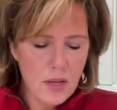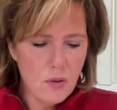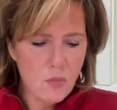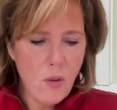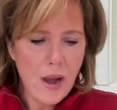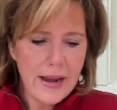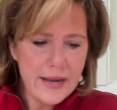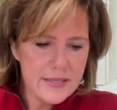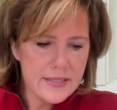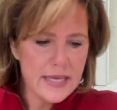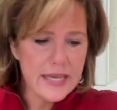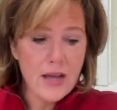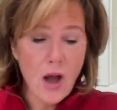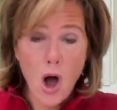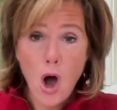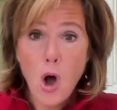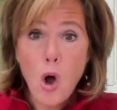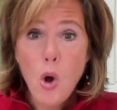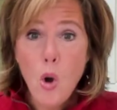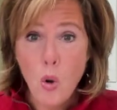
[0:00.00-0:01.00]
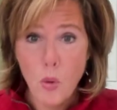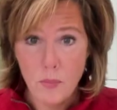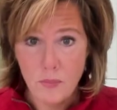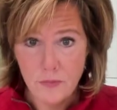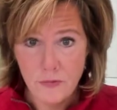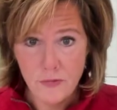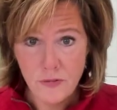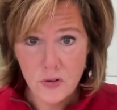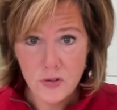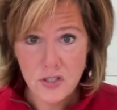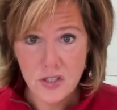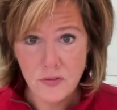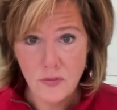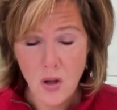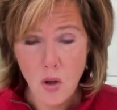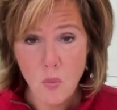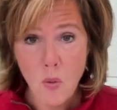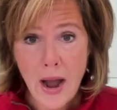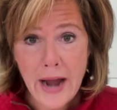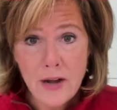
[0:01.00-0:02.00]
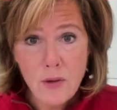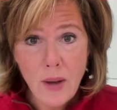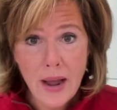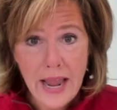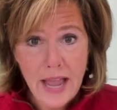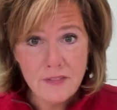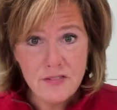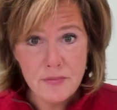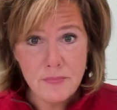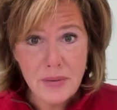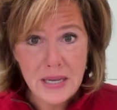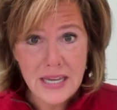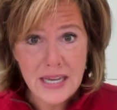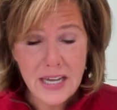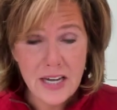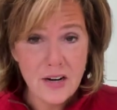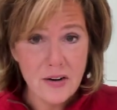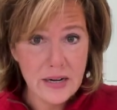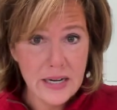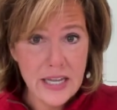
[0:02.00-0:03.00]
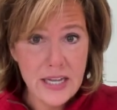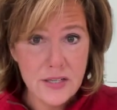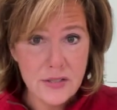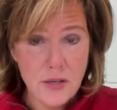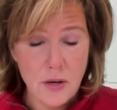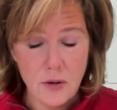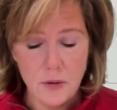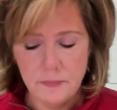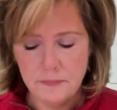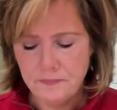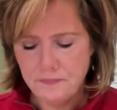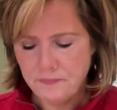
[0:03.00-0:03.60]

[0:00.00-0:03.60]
Why is he home, first of all? Why do I have to be here and he's home?